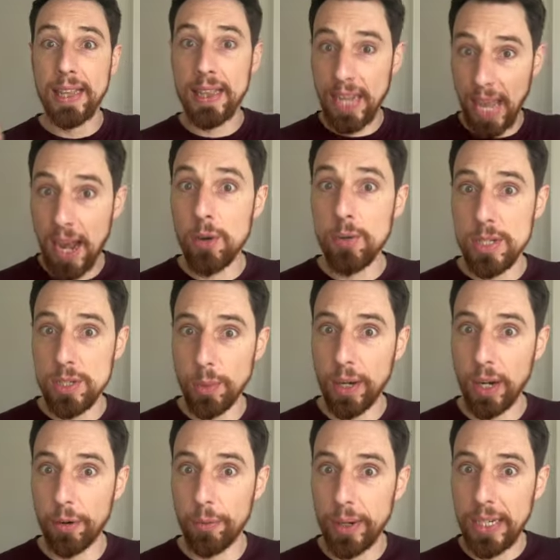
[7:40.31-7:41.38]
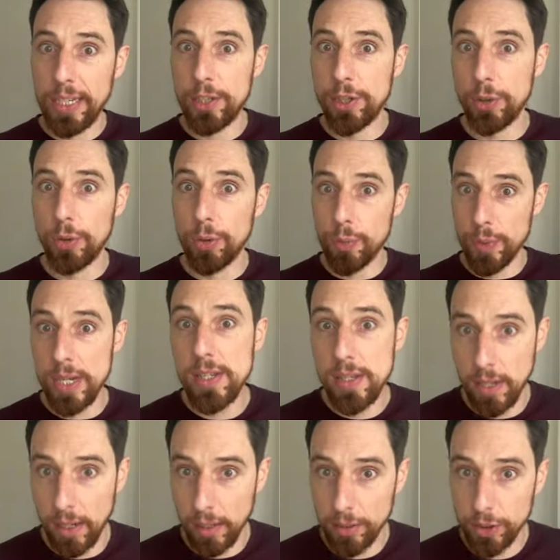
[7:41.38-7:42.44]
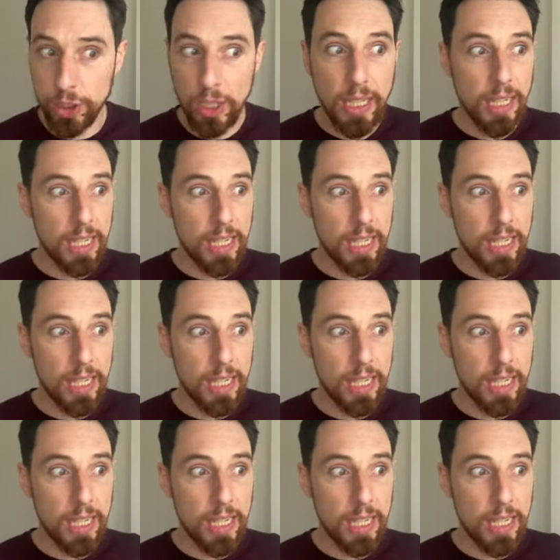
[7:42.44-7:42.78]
now is when I really do the research